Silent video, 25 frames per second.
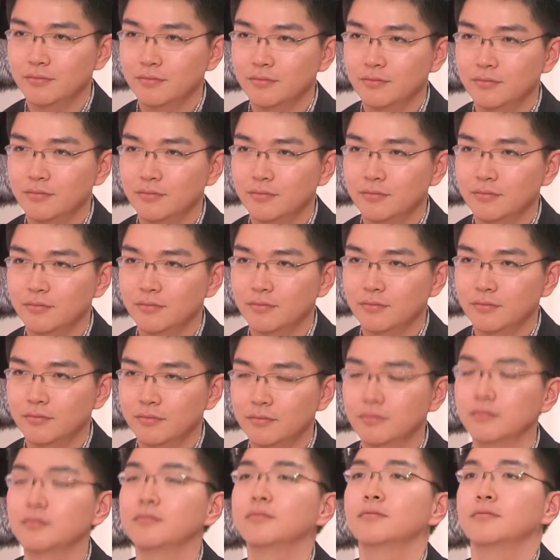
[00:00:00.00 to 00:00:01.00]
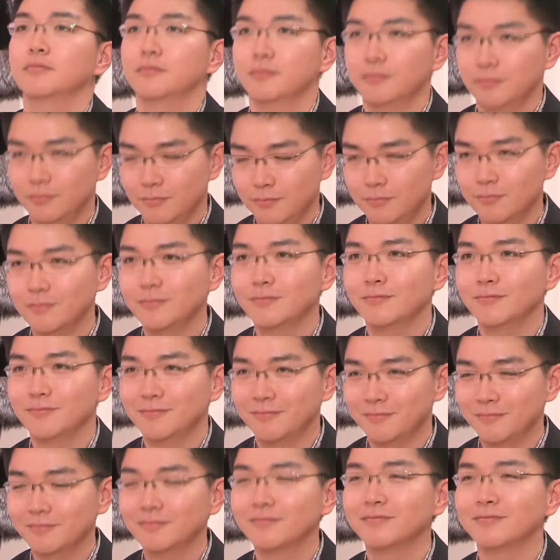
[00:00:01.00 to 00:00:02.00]
sandstorm in
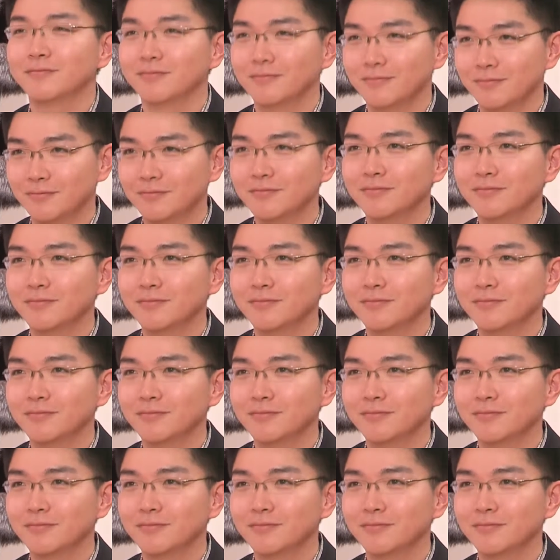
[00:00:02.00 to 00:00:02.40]
China, and